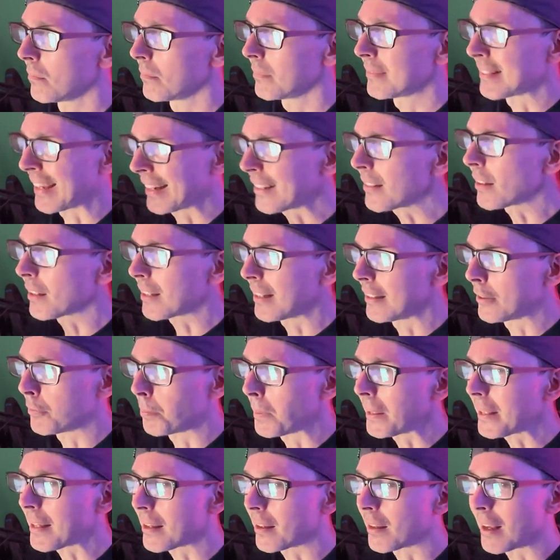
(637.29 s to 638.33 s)
technically
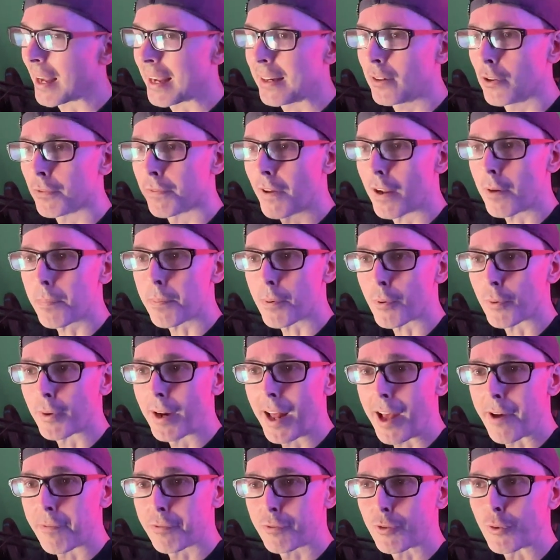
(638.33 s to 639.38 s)
speaking, a developer would
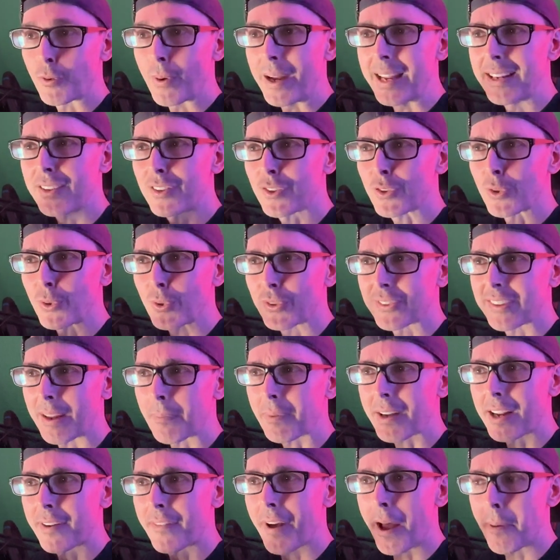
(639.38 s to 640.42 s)
have to install some
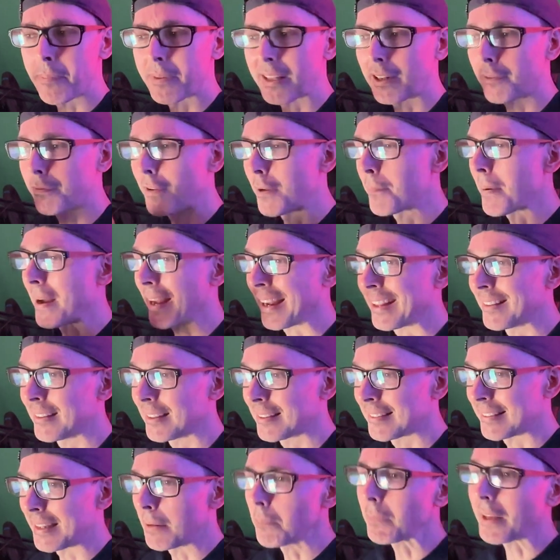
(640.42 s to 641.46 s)
kind of haptic feedback in the
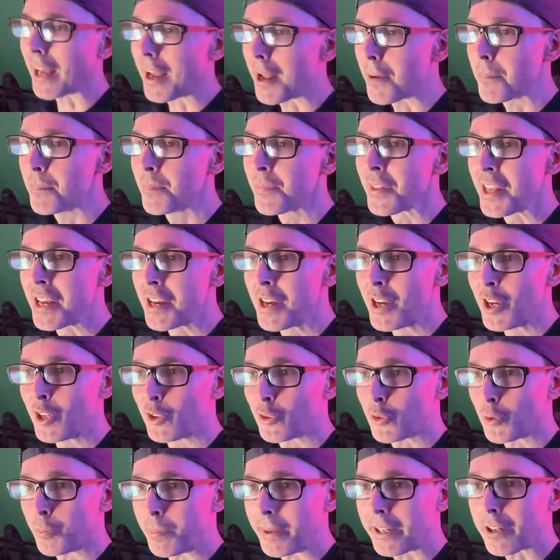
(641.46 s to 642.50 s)
Steam game
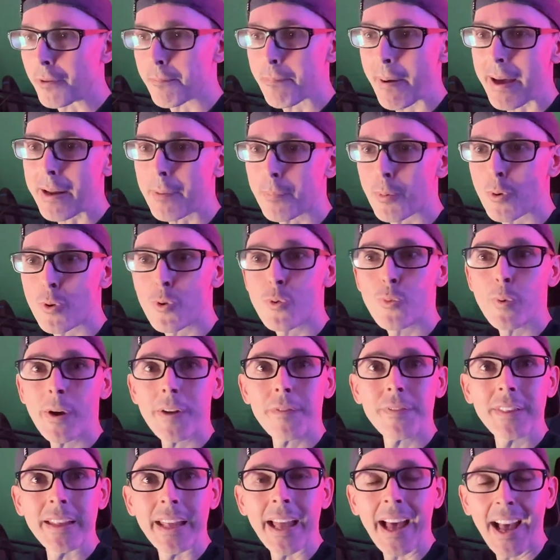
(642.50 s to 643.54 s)
to be compatible
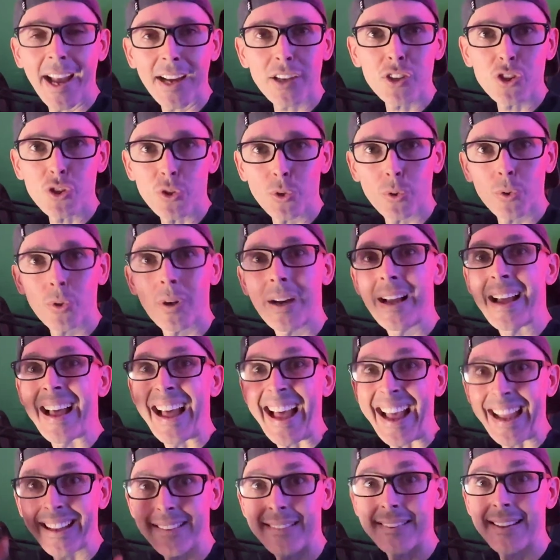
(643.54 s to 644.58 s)
with the actual
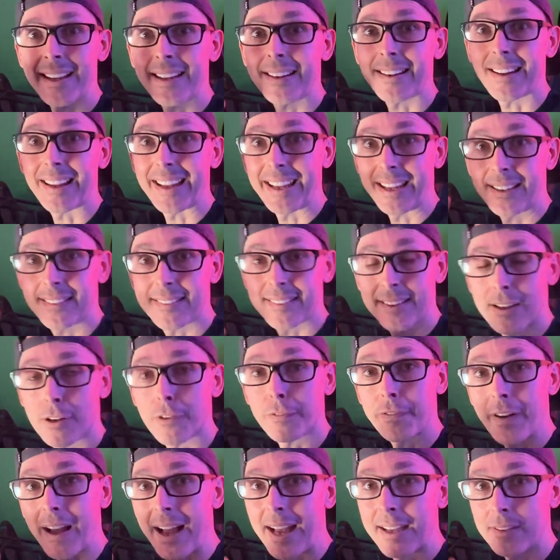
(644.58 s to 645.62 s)
headset
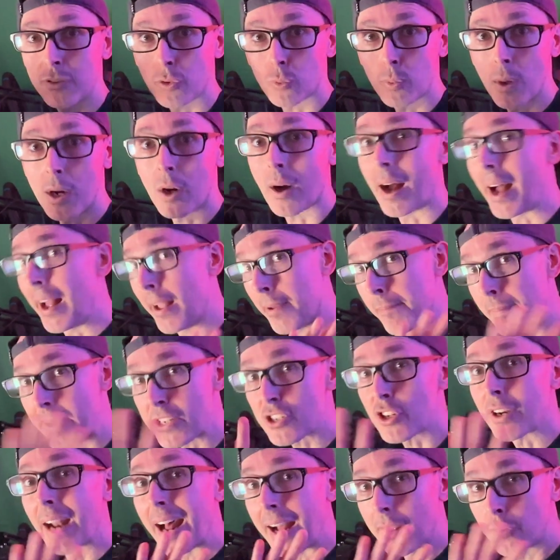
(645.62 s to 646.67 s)
itself as well. I
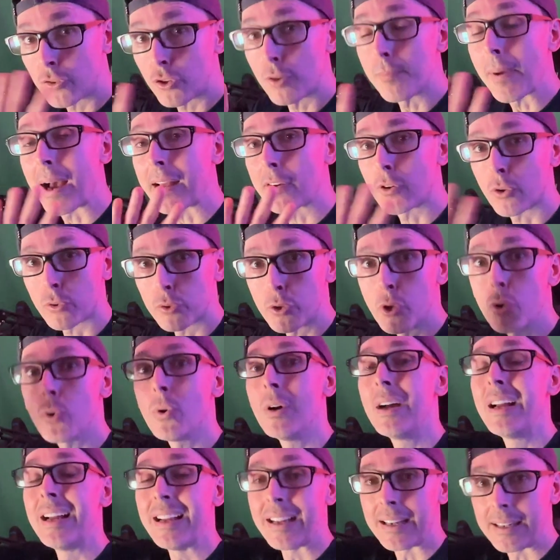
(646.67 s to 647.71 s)
imagine, I assume, I don't know.
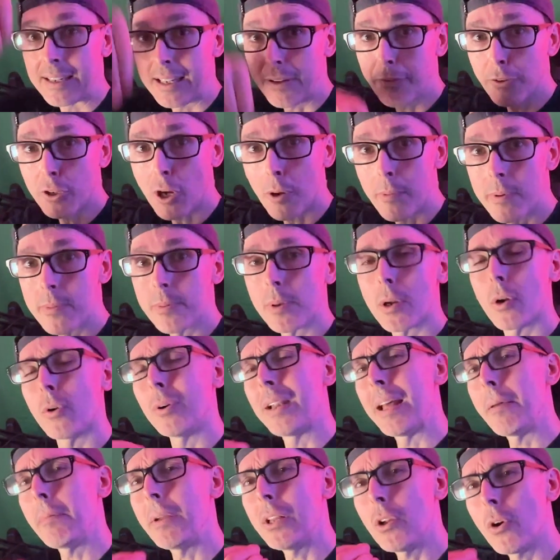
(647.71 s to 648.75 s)
Leave a comment below.
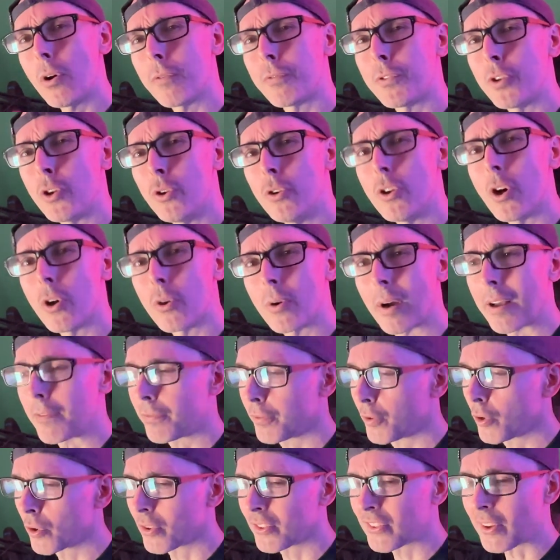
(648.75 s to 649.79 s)
Let me know if you know,
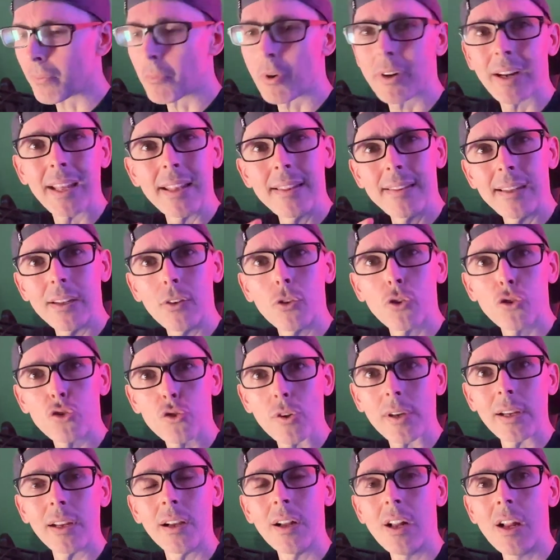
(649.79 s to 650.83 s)
if you're someone in the
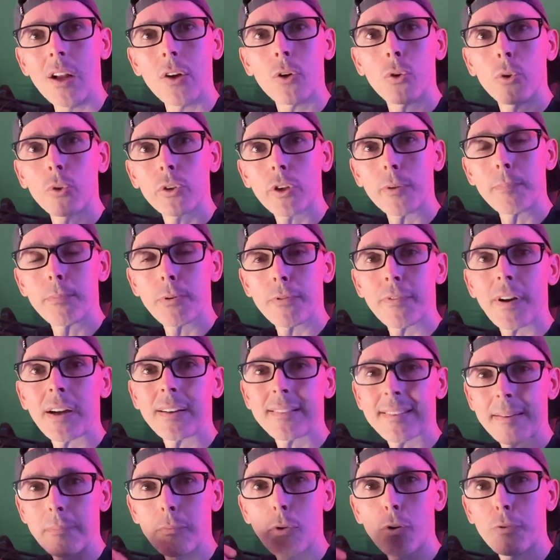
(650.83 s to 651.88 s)
industry who can provide
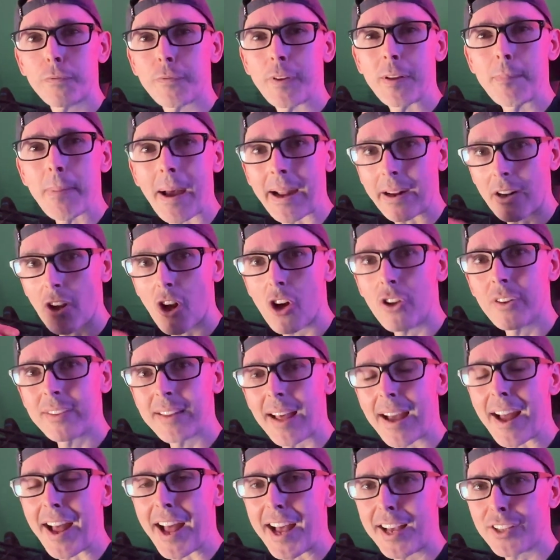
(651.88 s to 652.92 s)
some more feedback on
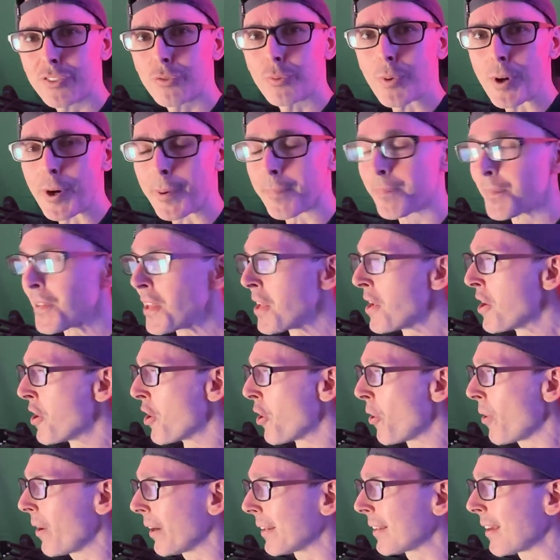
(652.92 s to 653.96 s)
that as well.
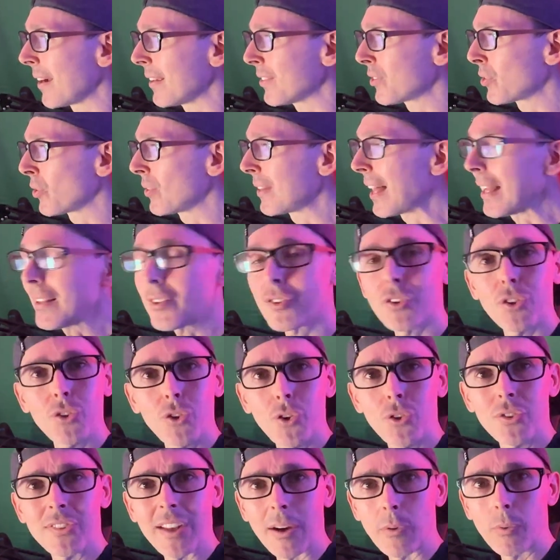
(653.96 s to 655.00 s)
All right, guys, so that's the
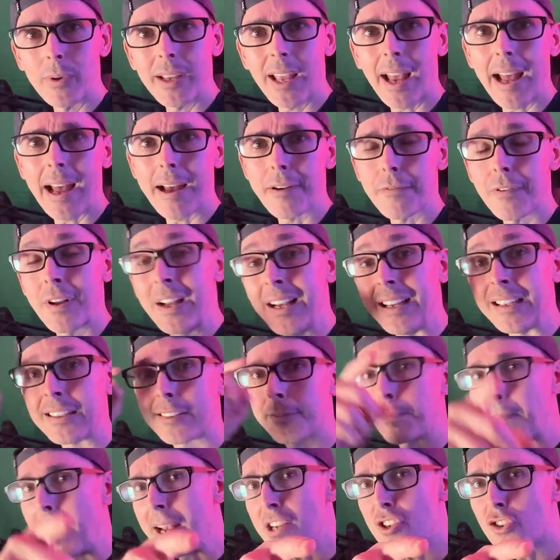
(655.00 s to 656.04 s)
news that we have.
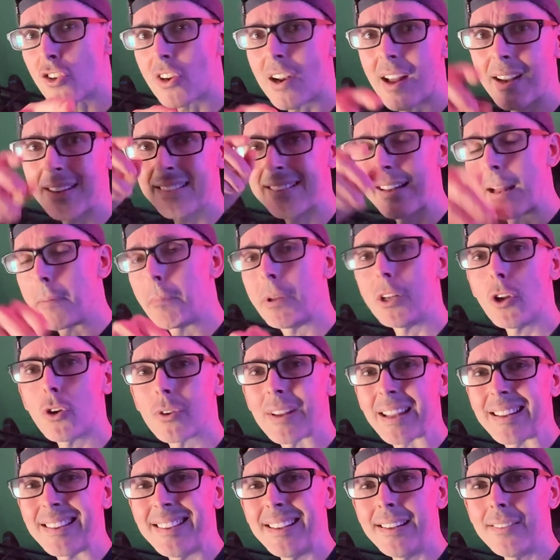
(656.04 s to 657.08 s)
Smash the likes. Let me know
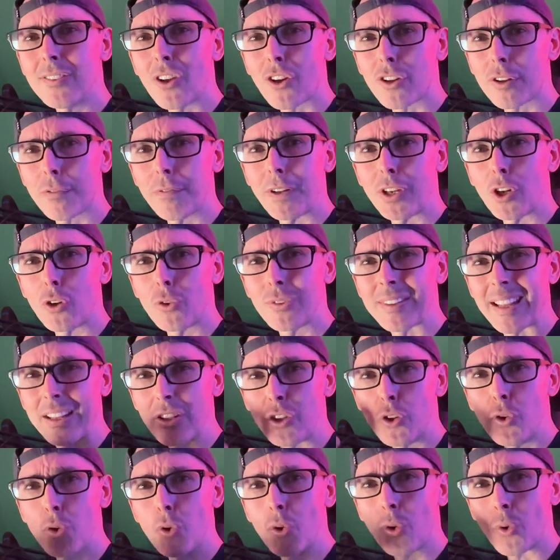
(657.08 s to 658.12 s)
that these are the videos that
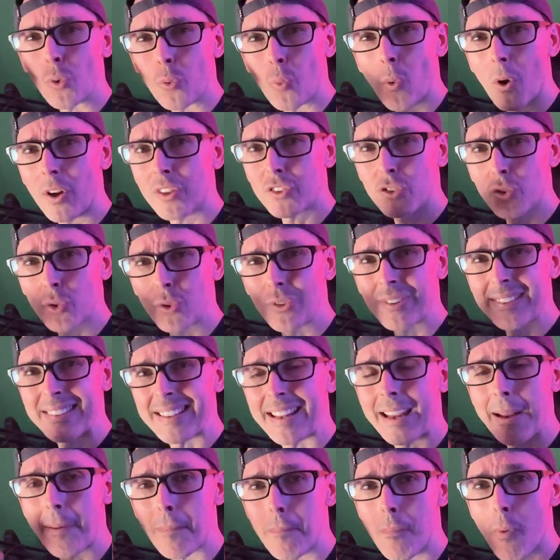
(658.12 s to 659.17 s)
you want to
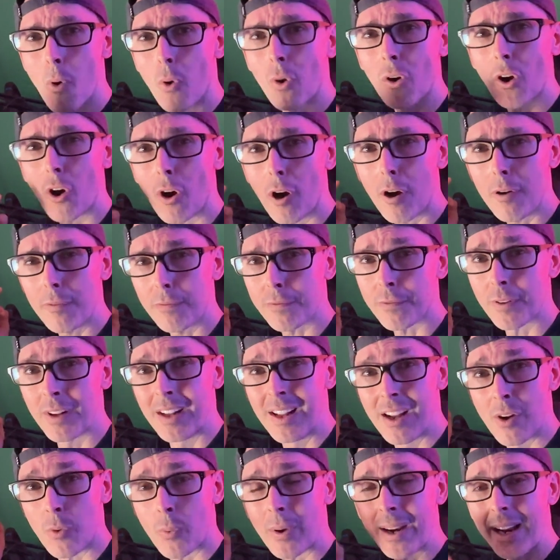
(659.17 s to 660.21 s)
see more of
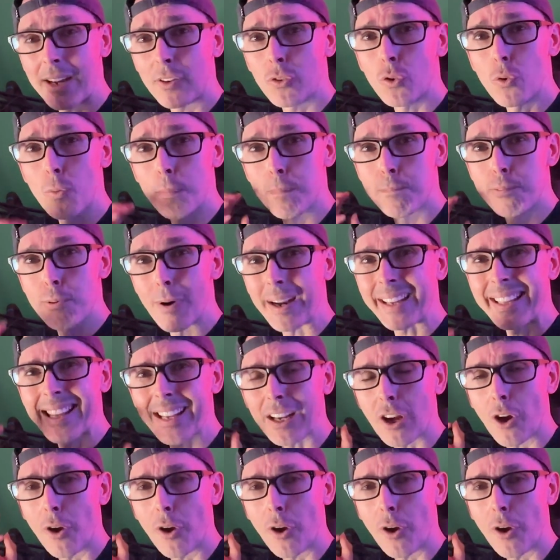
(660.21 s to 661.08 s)
when I do breaking